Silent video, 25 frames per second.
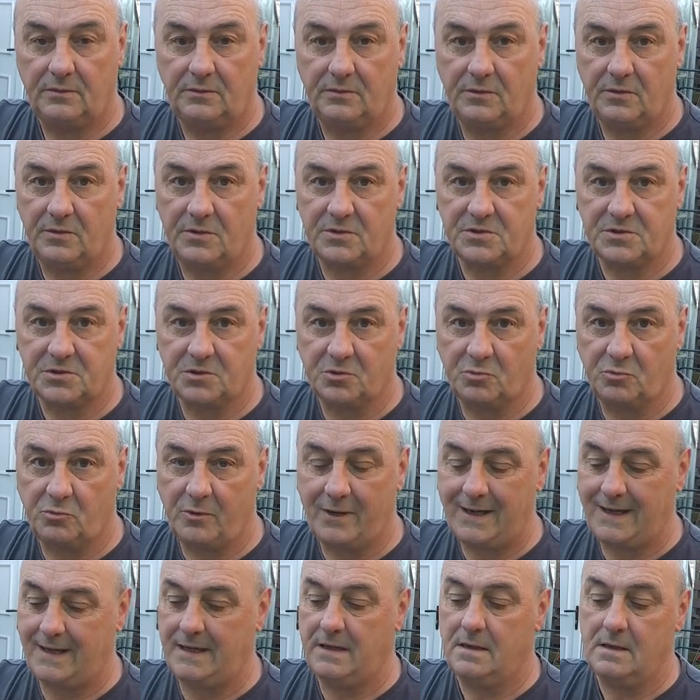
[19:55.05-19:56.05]
to the
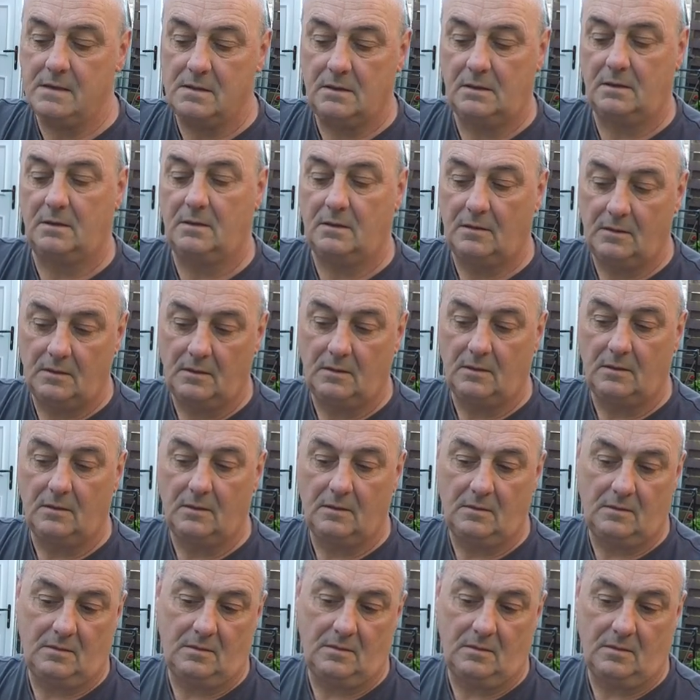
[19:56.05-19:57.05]
screen,
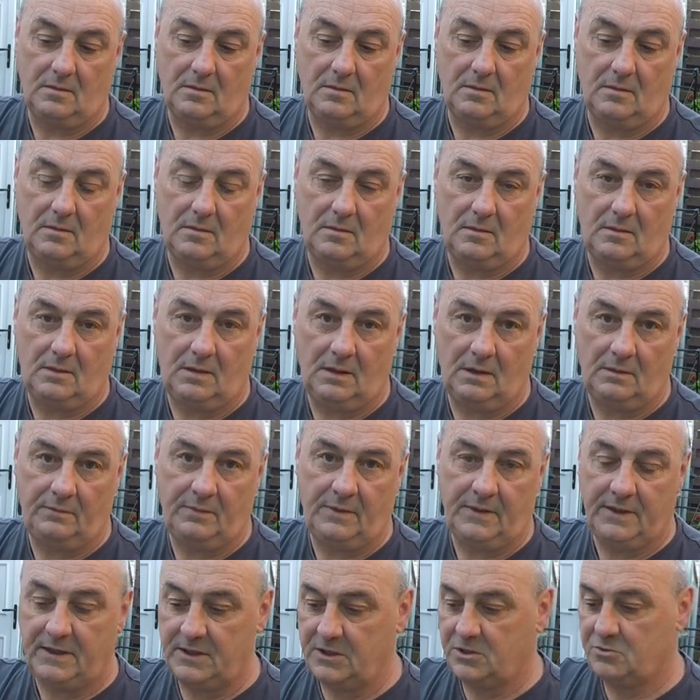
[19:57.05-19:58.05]
a little
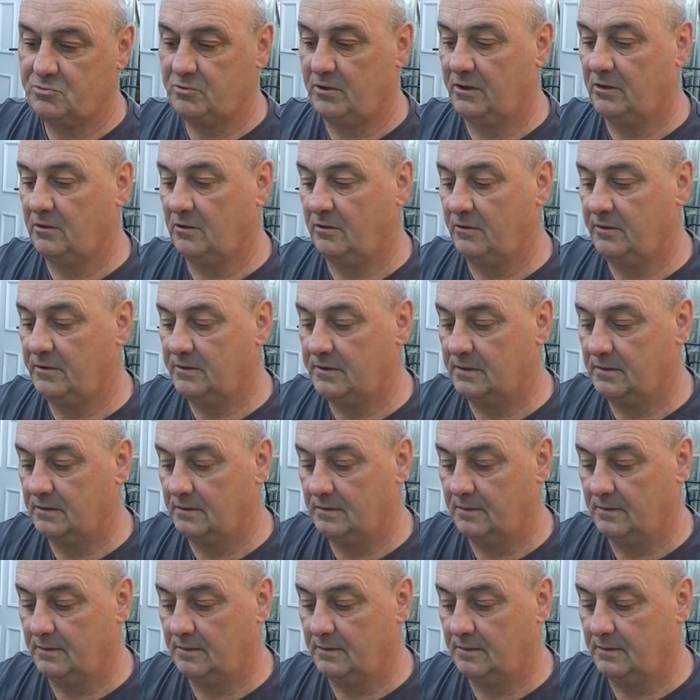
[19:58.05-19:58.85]
bit of heat shrink on it,